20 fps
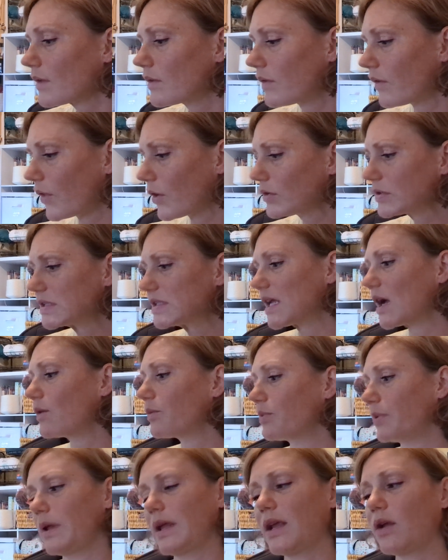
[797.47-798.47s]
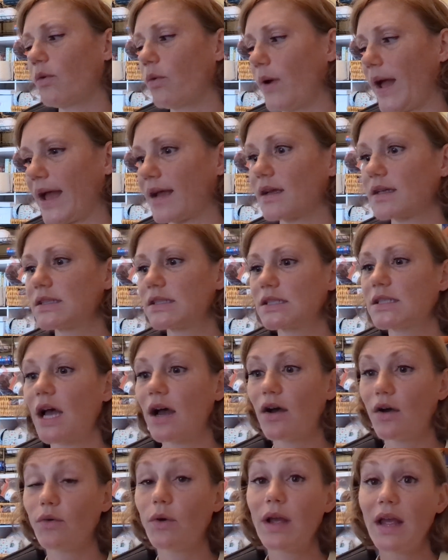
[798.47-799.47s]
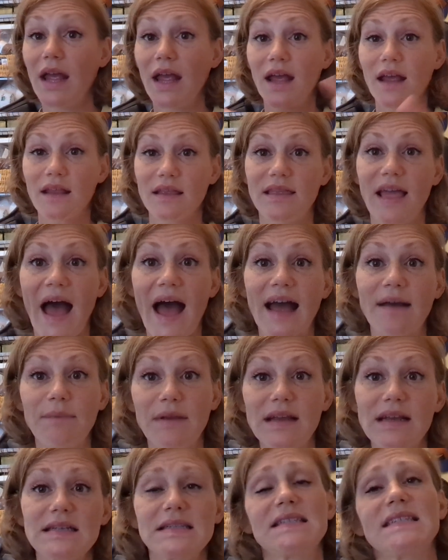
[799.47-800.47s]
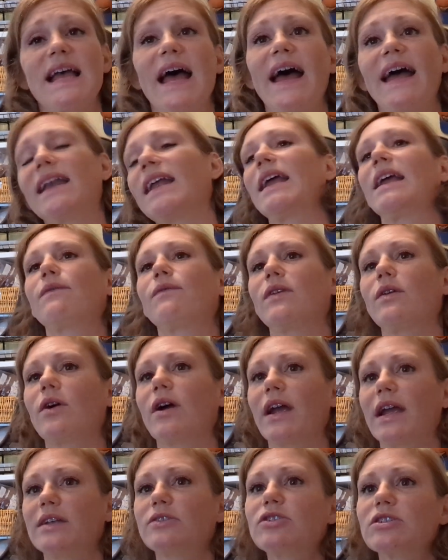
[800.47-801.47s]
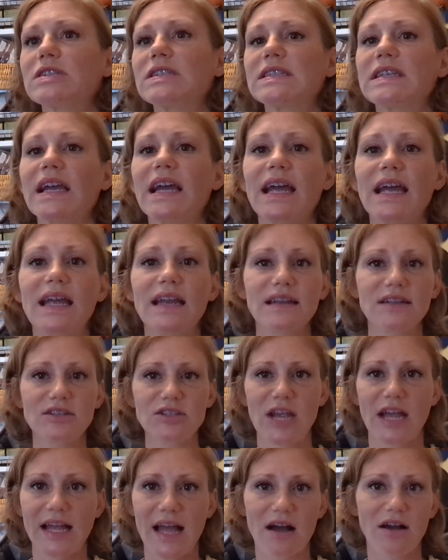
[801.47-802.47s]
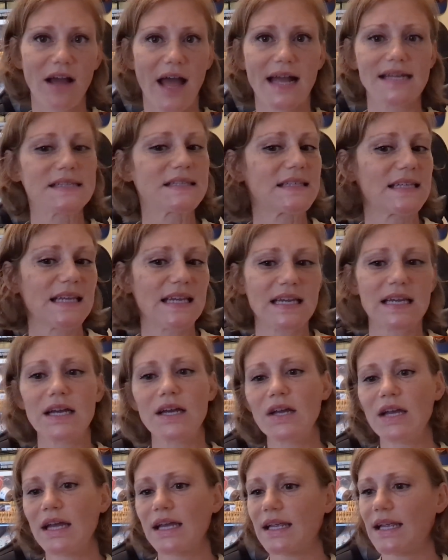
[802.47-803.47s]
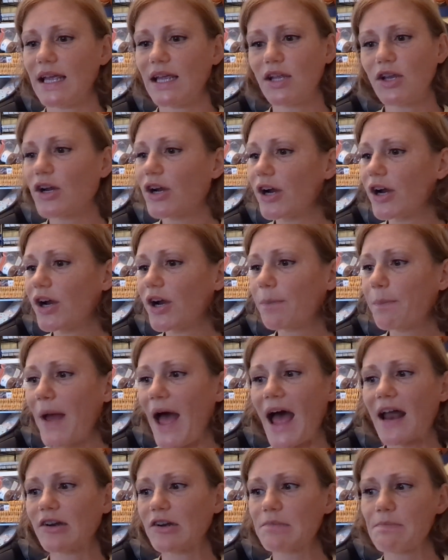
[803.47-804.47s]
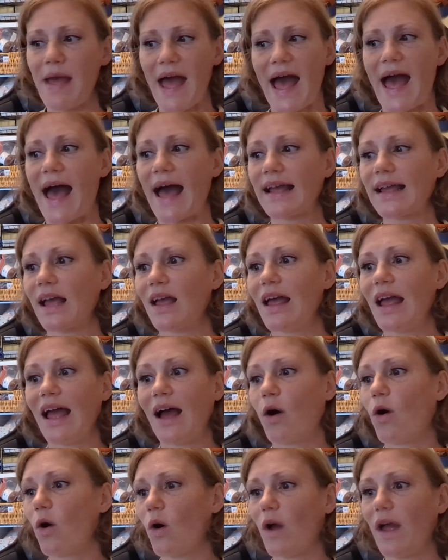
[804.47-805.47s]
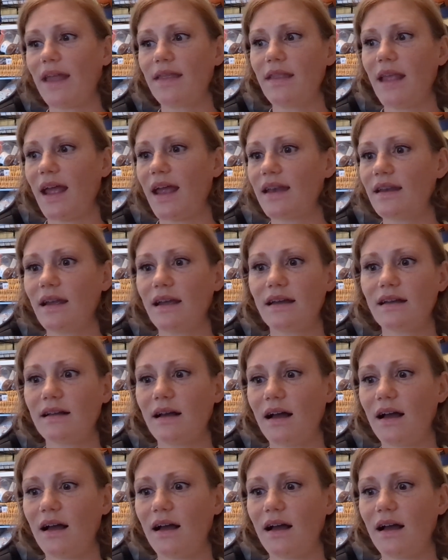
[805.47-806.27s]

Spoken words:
those sell really quick. So that being said, if you are interested, check out Etsy, get your pattern pack, and then